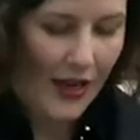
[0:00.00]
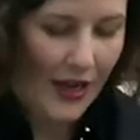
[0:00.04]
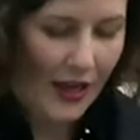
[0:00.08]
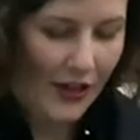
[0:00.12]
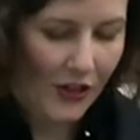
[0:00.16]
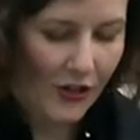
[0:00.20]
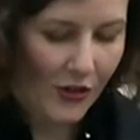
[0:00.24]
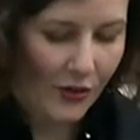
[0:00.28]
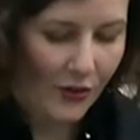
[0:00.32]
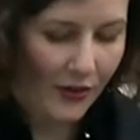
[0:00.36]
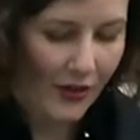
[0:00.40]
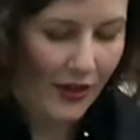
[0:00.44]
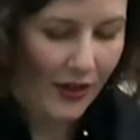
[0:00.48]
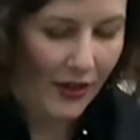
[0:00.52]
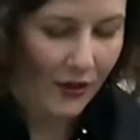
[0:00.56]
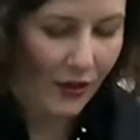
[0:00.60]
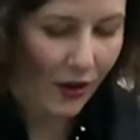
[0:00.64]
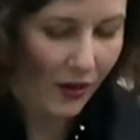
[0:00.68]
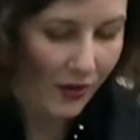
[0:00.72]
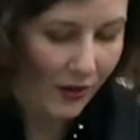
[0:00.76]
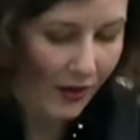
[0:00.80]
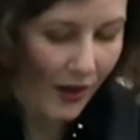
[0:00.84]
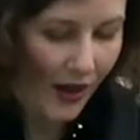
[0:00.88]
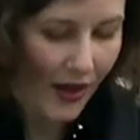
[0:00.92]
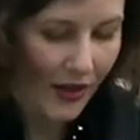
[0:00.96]
ensuring
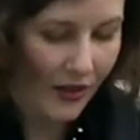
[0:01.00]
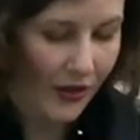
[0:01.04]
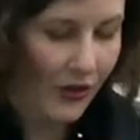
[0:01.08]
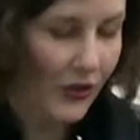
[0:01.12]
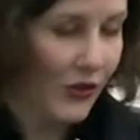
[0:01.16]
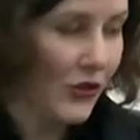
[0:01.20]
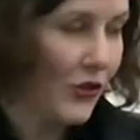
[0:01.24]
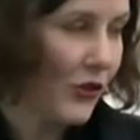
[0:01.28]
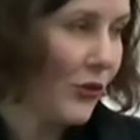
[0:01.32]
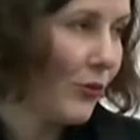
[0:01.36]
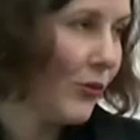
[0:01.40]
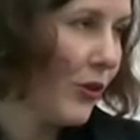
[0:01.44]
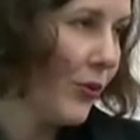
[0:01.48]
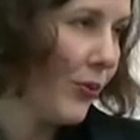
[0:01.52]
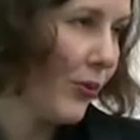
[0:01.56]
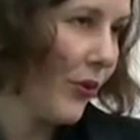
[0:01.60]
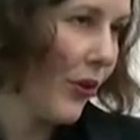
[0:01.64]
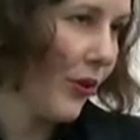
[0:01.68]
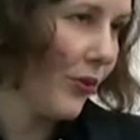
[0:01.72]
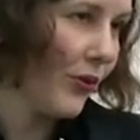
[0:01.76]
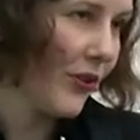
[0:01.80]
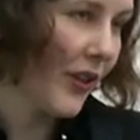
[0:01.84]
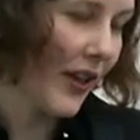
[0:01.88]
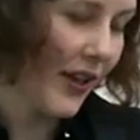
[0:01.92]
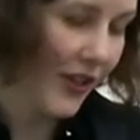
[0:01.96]
online consumer
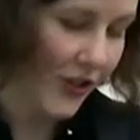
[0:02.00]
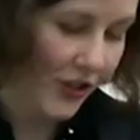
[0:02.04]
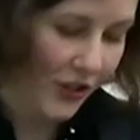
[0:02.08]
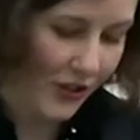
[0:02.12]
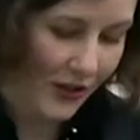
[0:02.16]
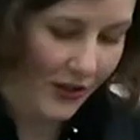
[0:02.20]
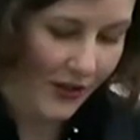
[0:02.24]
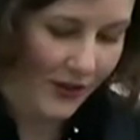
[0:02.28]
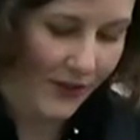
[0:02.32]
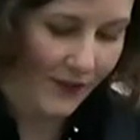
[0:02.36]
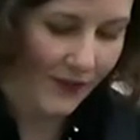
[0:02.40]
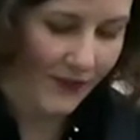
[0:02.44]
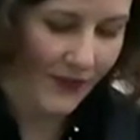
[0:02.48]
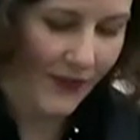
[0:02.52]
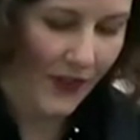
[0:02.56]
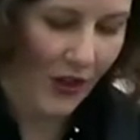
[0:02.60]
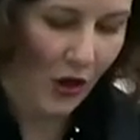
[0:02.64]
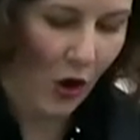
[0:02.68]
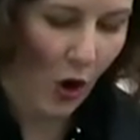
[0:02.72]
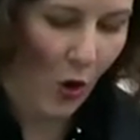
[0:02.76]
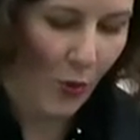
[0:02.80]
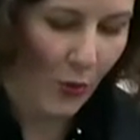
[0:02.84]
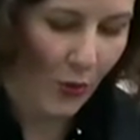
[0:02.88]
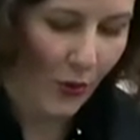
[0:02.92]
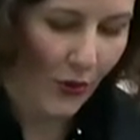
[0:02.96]
protection,
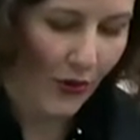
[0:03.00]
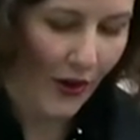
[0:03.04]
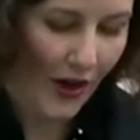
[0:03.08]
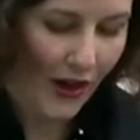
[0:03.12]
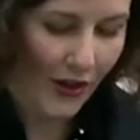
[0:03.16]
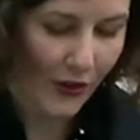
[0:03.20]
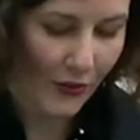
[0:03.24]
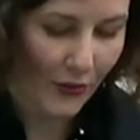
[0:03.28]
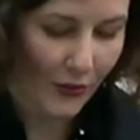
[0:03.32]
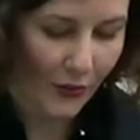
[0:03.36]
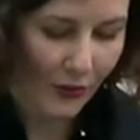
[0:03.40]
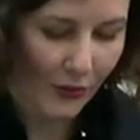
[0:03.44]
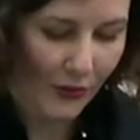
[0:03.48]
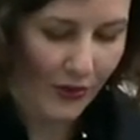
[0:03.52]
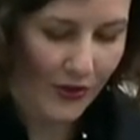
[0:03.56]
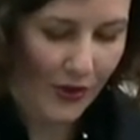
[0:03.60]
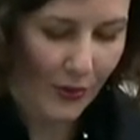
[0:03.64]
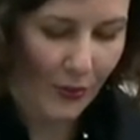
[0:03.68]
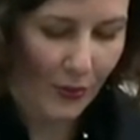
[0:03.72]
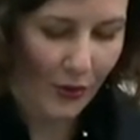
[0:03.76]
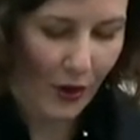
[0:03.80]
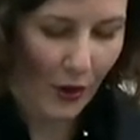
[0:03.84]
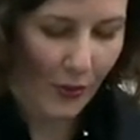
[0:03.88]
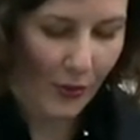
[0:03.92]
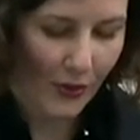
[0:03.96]
copyright rules
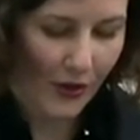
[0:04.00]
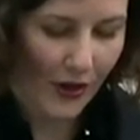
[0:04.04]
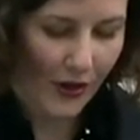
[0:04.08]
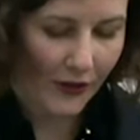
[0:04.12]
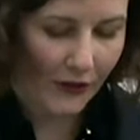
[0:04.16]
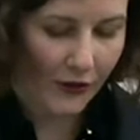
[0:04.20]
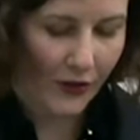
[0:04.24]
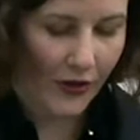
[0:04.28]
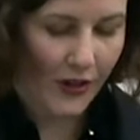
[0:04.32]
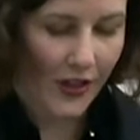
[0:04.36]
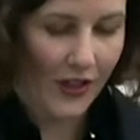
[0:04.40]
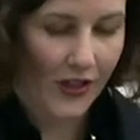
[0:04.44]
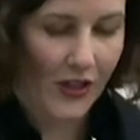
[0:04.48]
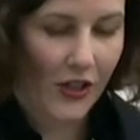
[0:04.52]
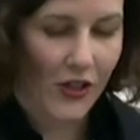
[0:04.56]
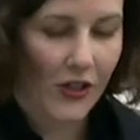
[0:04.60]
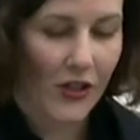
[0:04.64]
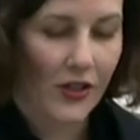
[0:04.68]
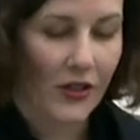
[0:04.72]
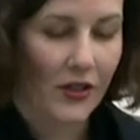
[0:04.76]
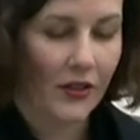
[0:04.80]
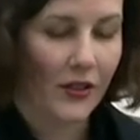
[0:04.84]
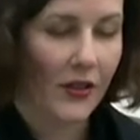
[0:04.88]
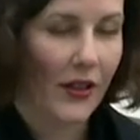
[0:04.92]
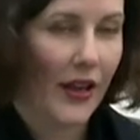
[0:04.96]
appropriate for the
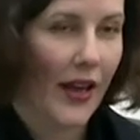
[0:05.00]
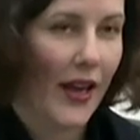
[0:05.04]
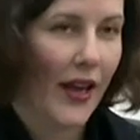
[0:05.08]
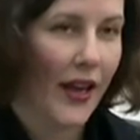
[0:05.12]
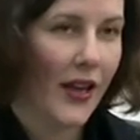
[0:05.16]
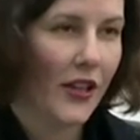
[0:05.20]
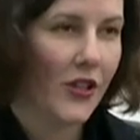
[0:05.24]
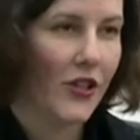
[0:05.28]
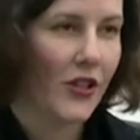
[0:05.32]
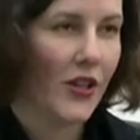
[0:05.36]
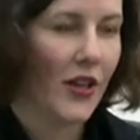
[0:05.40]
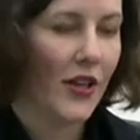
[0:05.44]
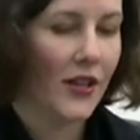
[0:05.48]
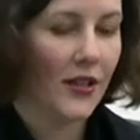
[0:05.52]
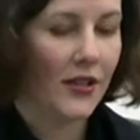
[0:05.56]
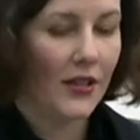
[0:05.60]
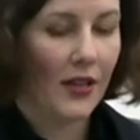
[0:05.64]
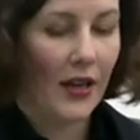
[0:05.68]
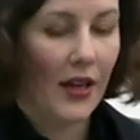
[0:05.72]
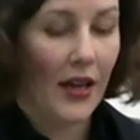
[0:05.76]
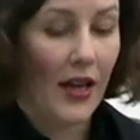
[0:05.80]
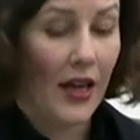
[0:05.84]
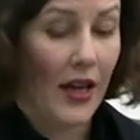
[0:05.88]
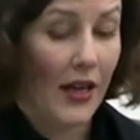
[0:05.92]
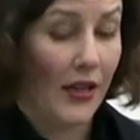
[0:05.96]
digital age,
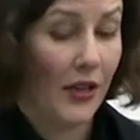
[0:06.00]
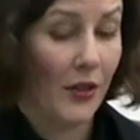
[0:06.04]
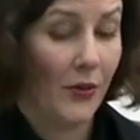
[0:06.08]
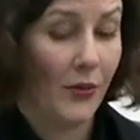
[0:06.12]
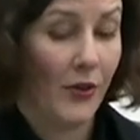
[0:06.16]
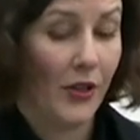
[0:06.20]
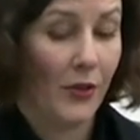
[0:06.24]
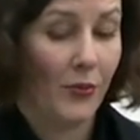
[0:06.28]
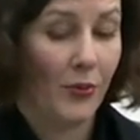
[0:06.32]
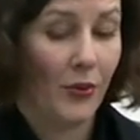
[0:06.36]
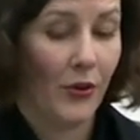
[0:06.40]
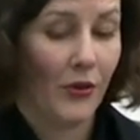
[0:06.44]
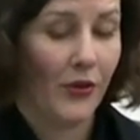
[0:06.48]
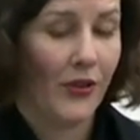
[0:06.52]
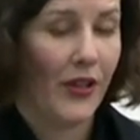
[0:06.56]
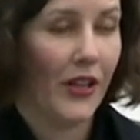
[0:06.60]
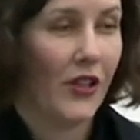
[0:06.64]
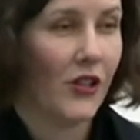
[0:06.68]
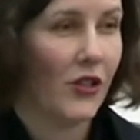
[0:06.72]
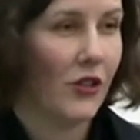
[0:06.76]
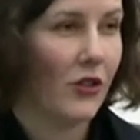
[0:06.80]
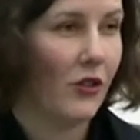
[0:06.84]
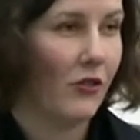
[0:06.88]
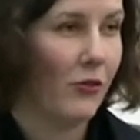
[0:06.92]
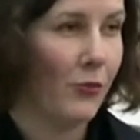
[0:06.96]
and adequate
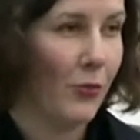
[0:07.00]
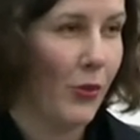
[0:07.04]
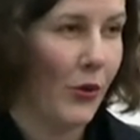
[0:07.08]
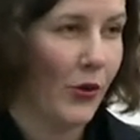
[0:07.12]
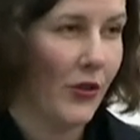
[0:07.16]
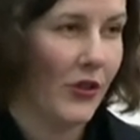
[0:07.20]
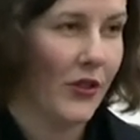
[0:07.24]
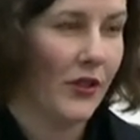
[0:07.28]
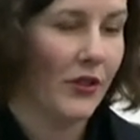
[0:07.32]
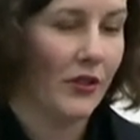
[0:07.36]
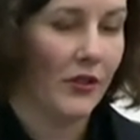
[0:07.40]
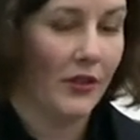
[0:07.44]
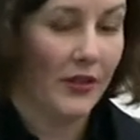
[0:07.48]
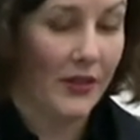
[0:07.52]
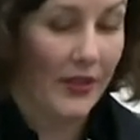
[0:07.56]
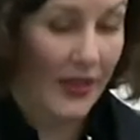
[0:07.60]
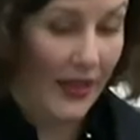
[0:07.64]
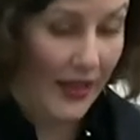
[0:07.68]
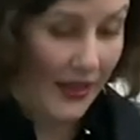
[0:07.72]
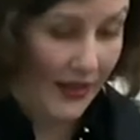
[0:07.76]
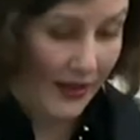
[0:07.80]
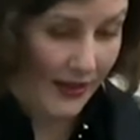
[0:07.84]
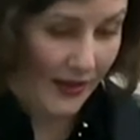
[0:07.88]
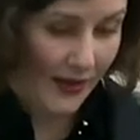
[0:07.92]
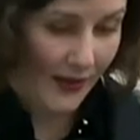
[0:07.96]
protection of personal
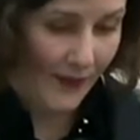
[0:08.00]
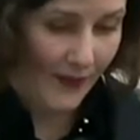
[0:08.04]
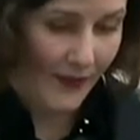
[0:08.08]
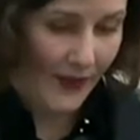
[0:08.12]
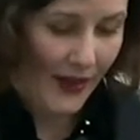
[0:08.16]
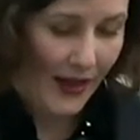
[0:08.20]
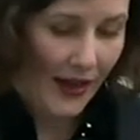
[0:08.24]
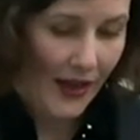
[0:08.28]
data.